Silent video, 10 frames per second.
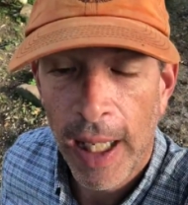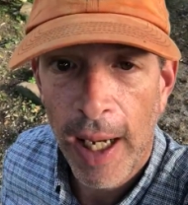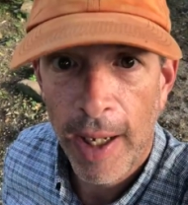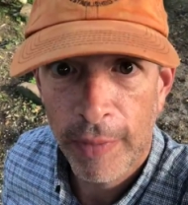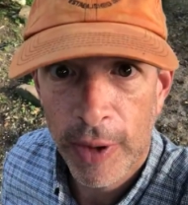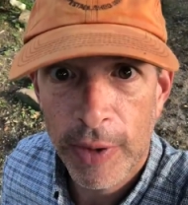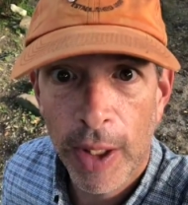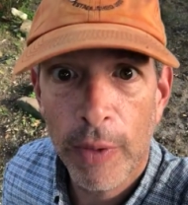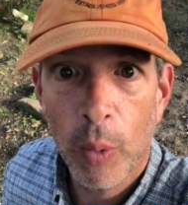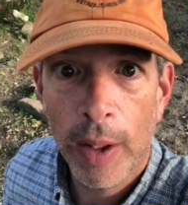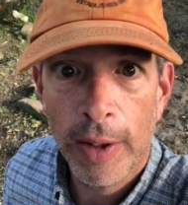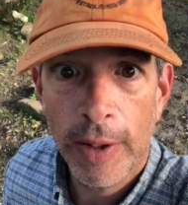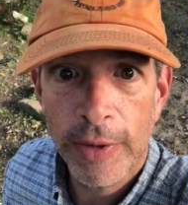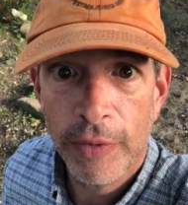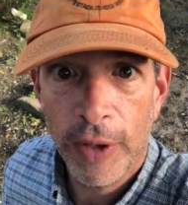I haven't done one of
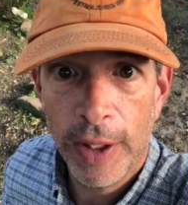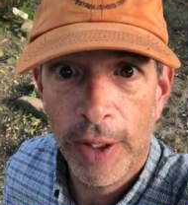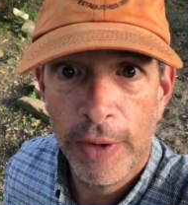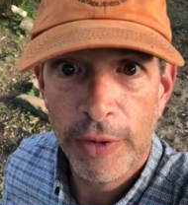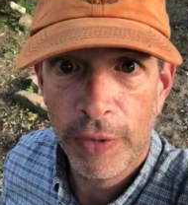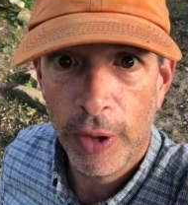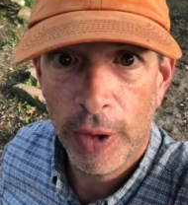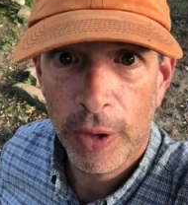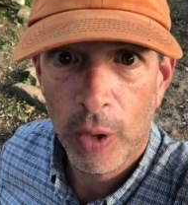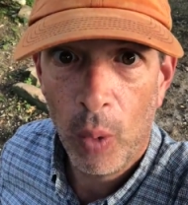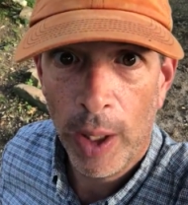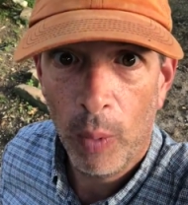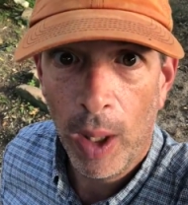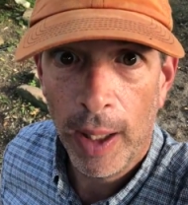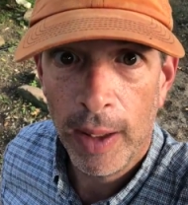these videos for quite a
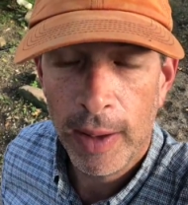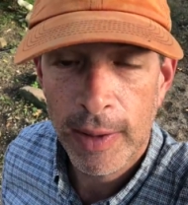while,